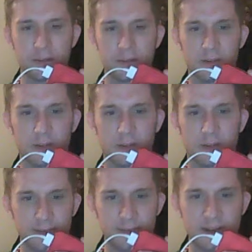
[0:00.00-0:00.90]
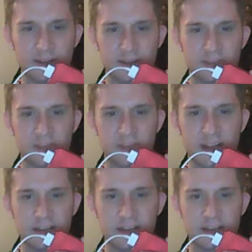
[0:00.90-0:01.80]
largely because of
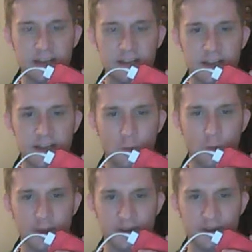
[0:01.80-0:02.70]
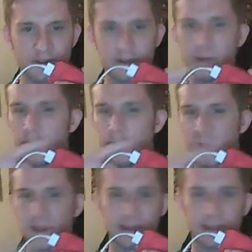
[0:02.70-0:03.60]
19 takeaways,
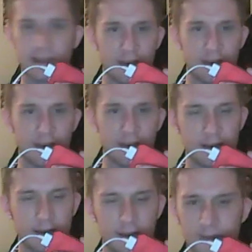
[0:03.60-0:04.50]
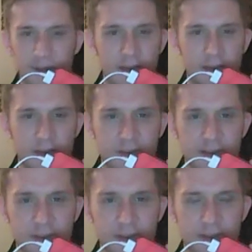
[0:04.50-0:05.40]
11 interceptions,